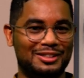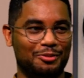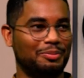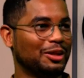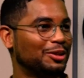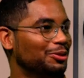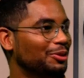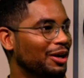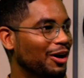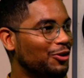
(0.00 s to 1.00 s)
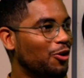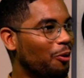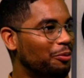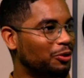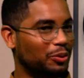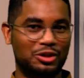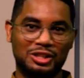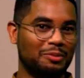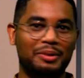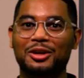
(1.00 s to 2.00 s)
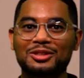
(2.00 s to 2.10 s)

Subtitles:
compared to a corporate where you just get paid